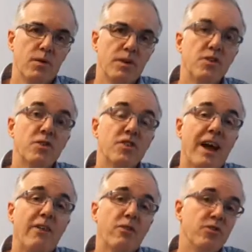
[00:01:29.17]
then you just
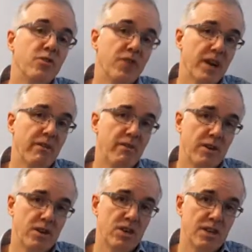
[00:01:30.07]
carry on using liver
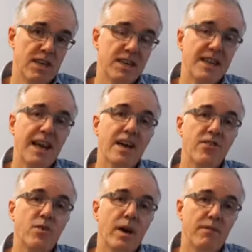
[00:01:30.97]
function testing
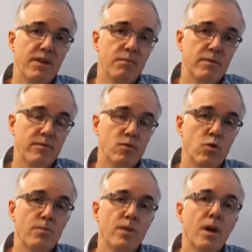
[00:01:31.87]
as you have done before.